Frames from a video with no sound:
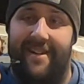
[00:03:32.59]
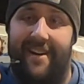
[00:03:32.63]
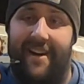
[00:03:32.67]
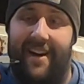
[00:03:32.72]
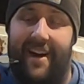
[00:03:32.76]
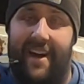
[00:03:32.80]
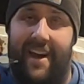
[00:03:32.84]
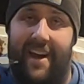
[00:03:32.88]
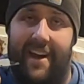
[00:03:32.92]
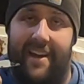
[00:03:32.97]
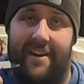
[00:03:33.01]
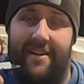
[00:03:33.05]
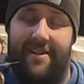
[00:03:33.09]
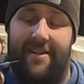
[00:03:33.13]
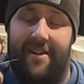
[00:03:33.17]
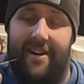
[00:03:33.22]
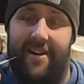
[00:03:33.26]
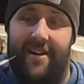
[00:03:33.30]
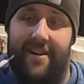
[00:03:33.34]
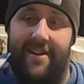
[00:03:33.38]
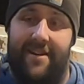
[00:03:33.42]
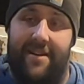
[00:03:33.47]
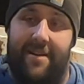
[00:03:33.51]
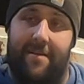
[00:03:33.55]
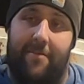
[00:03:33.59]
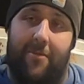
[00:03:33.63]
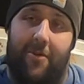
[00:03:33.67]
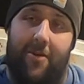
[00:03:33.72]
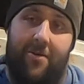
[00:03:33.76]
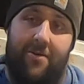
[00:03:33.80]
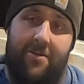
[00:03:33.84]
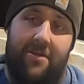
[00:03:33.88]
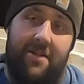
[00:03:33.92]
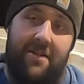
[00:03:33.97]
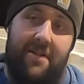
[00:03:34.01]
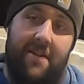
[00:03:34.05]
I had cut and it
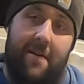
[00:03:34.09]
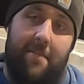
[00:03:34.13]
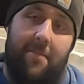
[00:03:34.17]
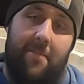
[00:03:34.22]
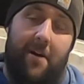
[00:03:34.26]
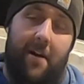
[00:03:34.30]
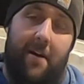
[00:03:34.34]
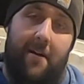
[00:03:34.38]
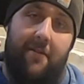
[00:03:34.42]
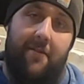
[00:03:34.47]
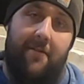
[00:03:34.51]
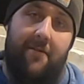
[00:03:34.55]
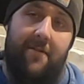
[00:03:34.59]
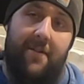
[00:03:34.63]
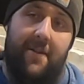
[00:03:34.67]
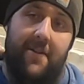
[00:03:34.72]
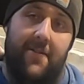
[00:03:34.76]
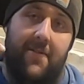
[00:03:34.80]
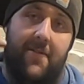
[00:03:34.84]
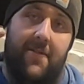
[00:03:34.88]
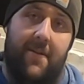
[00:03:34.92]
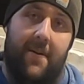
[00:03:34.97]
broke the tip off of it.